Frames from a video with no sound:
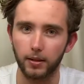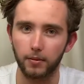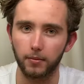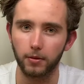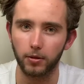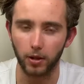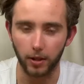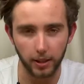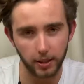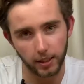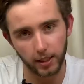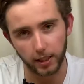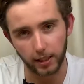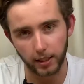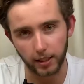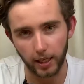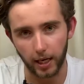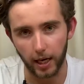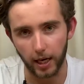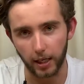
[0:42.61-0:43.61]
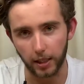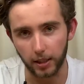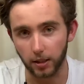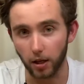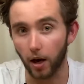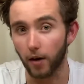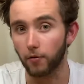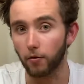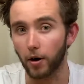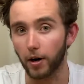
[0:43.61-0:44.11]
So let's just
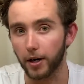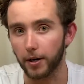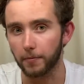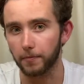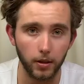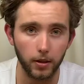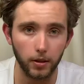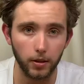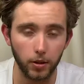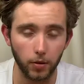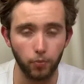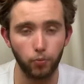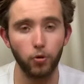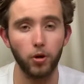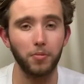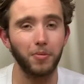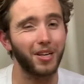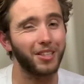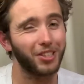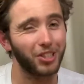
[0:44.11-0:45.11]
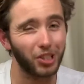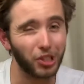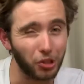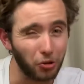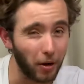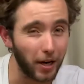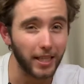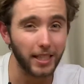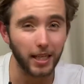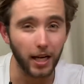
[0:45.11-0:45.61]
dive right in. So pretty much
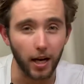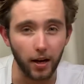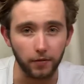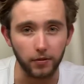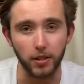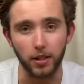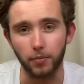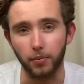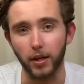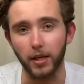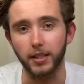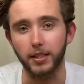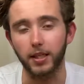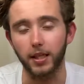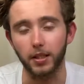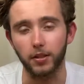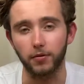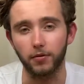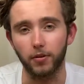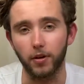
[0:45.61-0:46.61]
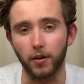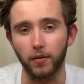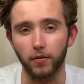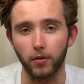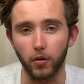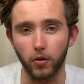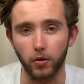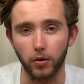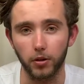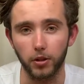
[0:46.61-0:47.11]
straight after the PlayStation
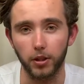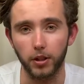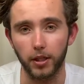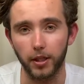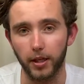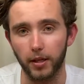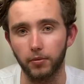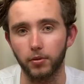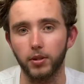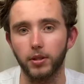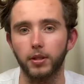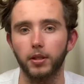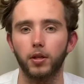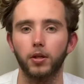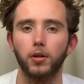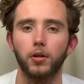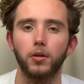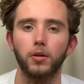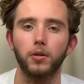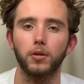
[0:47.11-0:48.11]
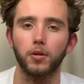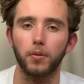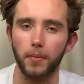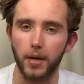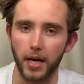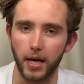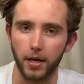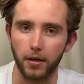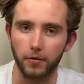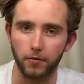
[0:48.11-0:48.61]
5 launched, there was
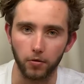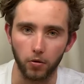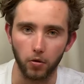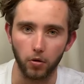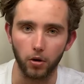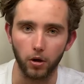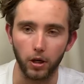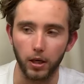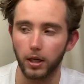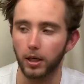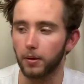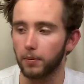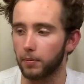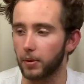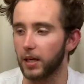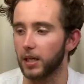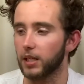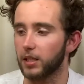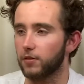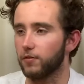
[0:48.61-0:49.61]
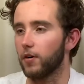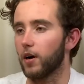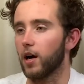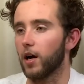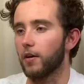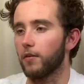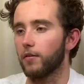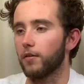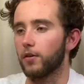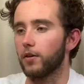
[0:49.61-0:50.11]
demand for
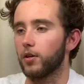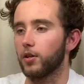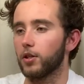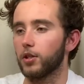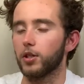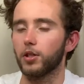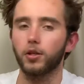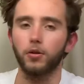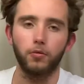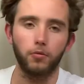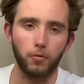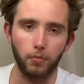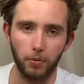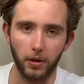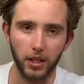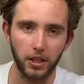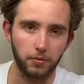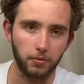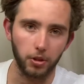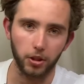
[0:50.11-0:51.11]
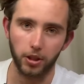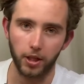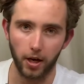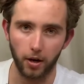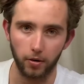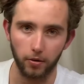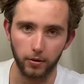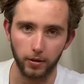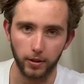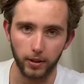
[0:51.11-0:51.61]
PS5 replacement
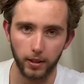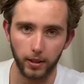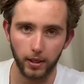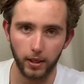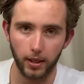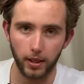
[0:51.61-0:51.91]
shells.